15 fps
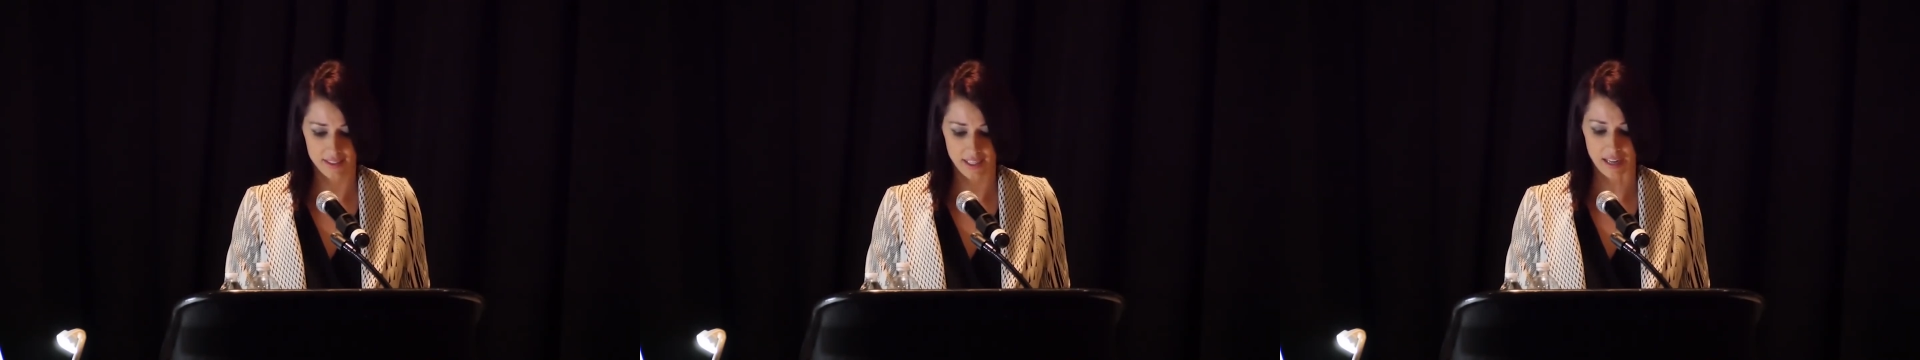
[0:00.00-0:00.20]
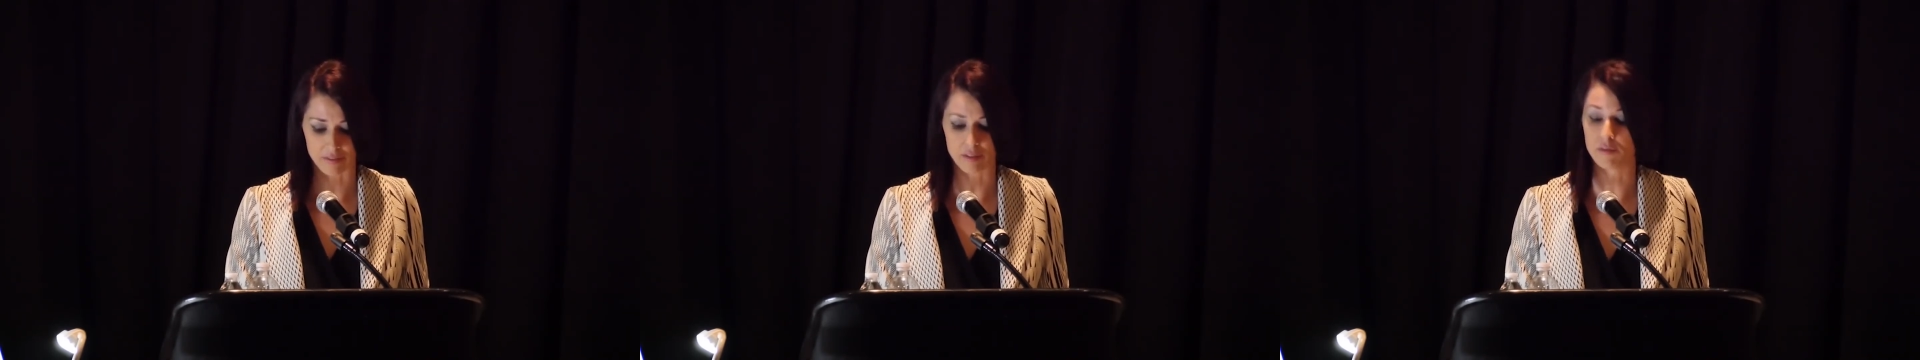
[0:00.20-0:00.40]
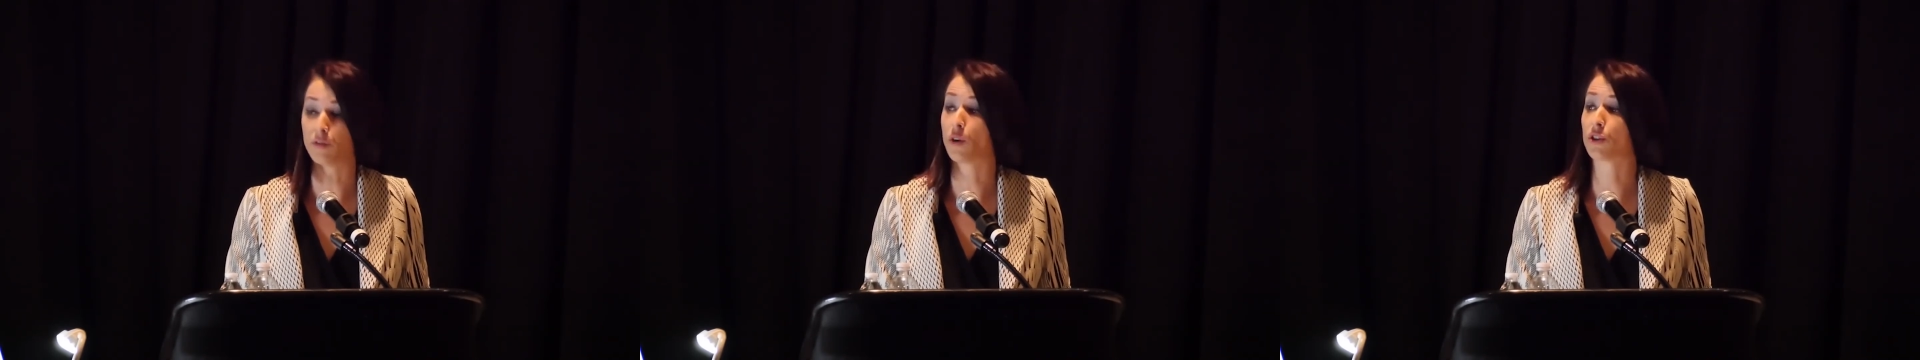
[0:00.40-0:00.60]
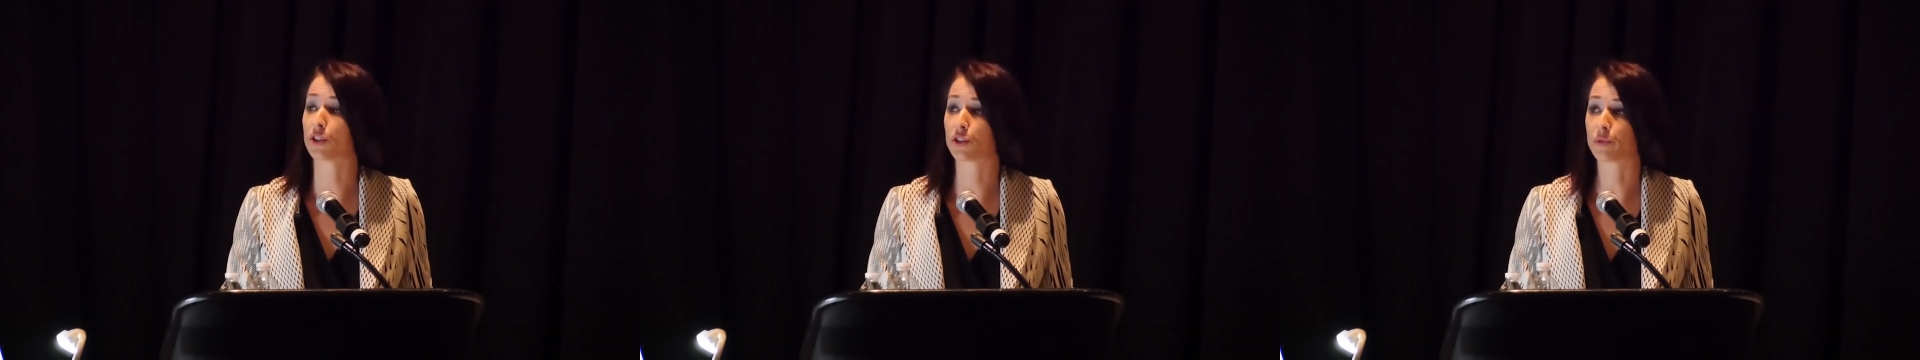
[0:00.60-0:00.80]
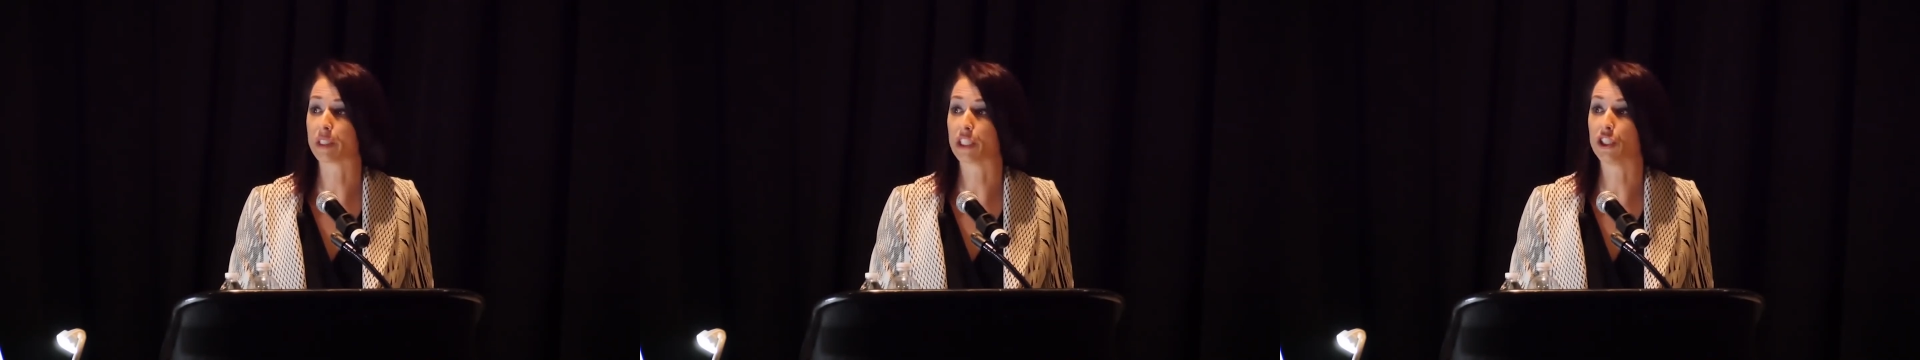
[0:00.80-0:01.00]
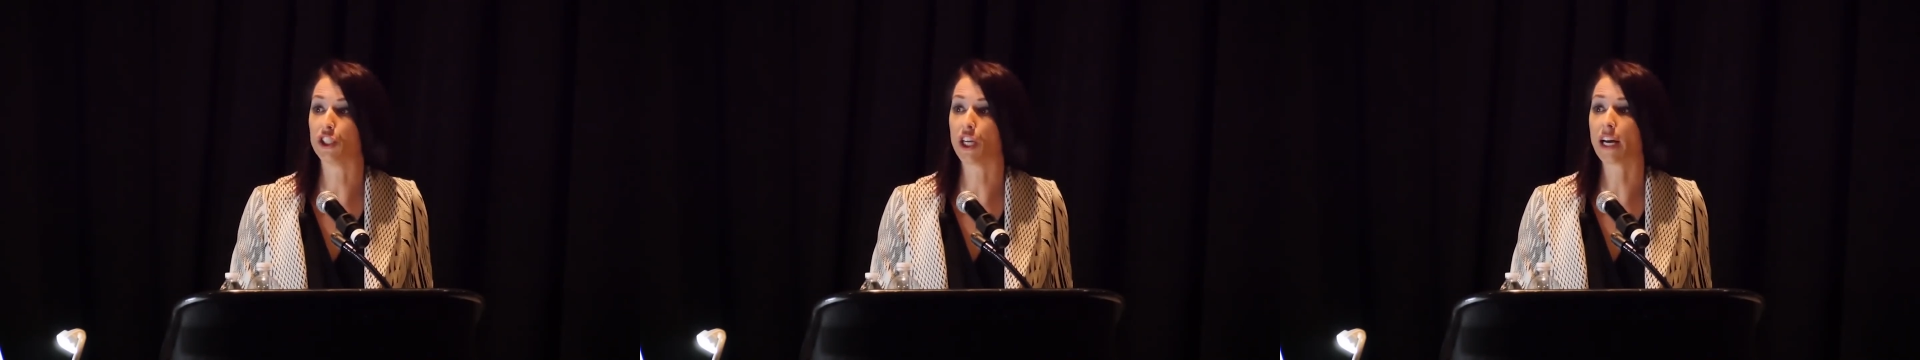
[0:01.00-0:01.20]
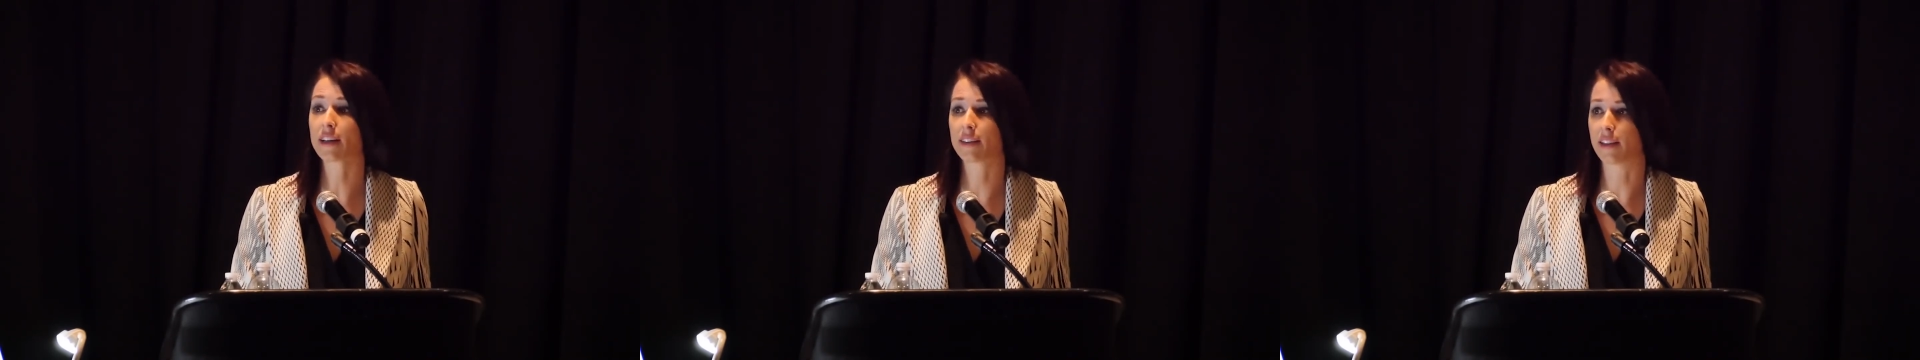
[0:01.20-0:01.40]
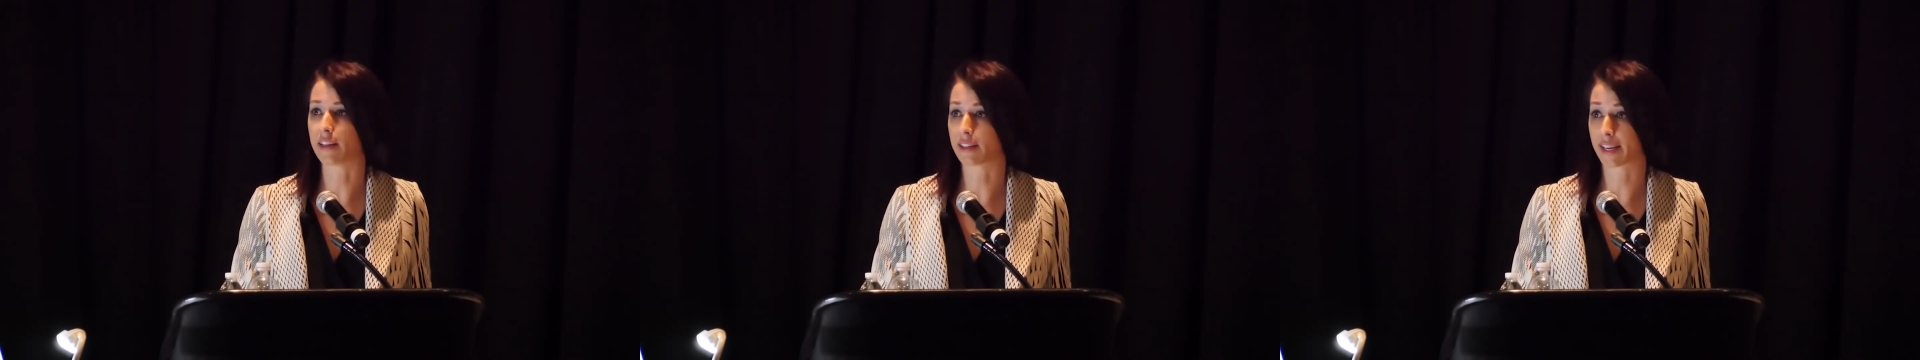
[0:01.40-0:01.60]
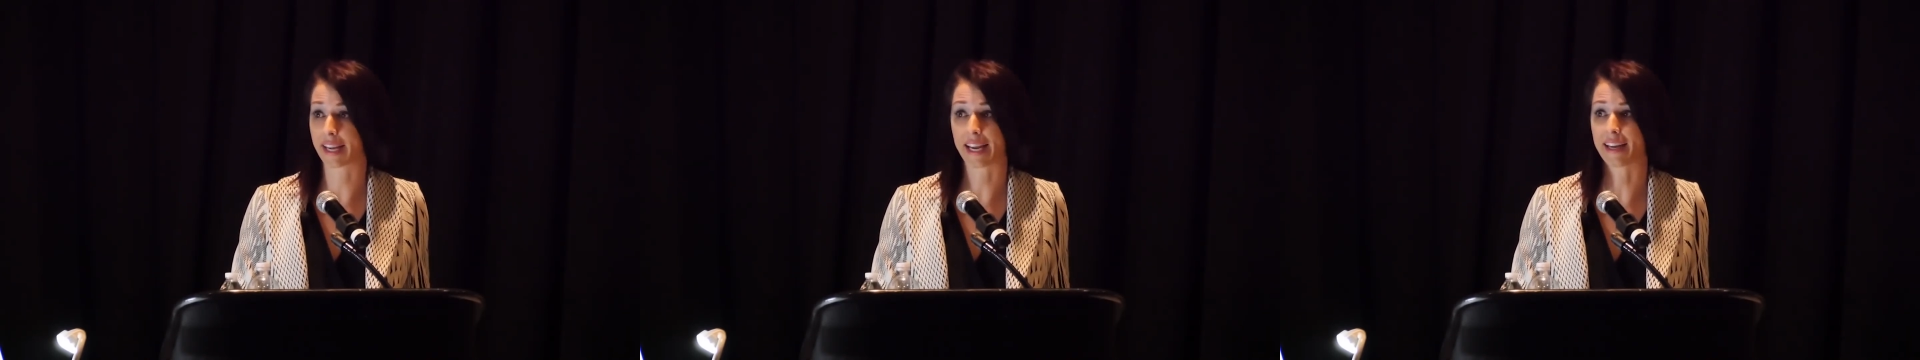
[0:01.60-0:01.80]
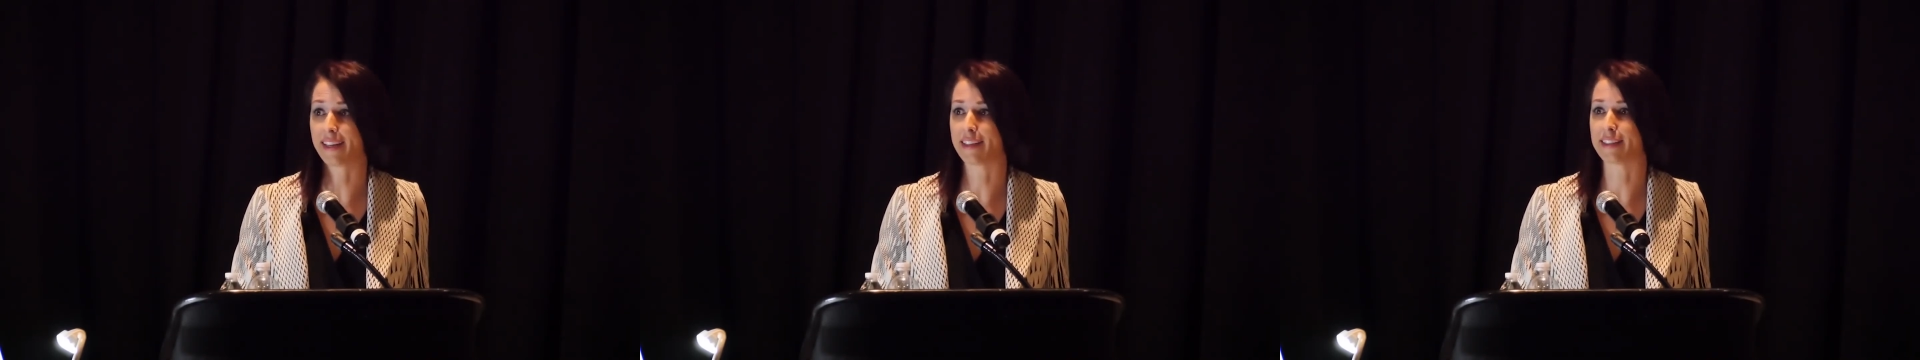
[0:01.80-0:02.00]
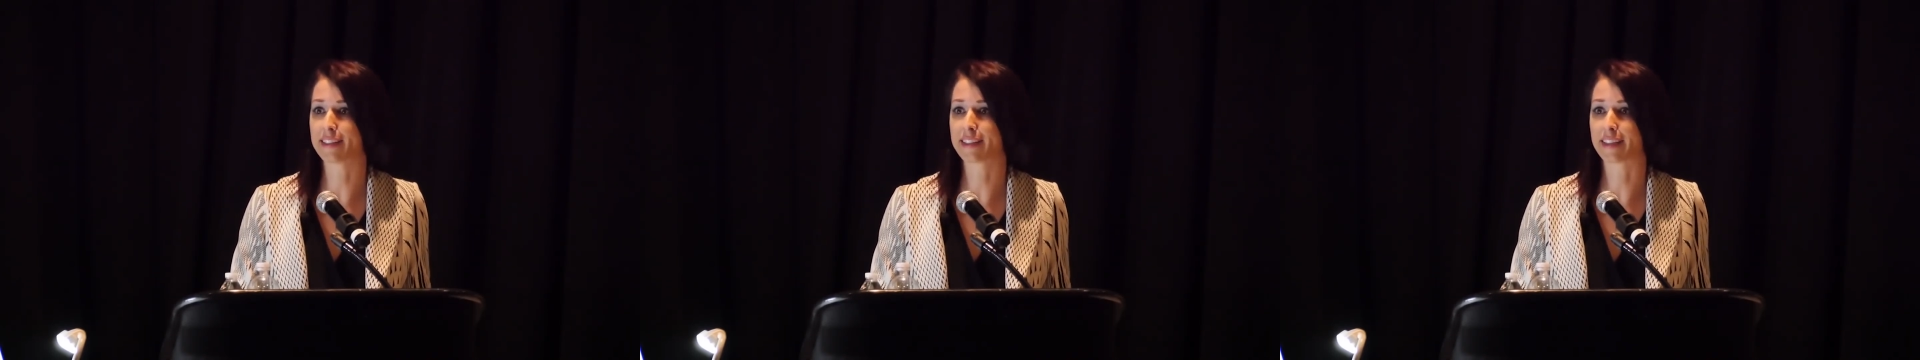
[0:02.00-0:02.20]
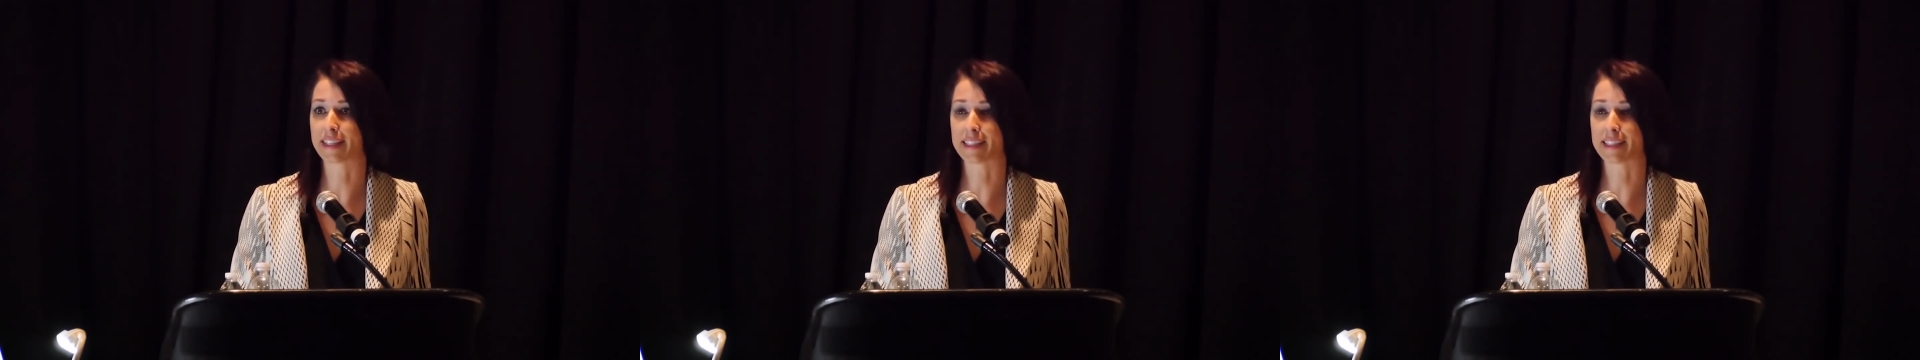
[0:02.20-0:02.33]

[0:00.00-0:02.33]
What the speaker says: having voters reject the candidates that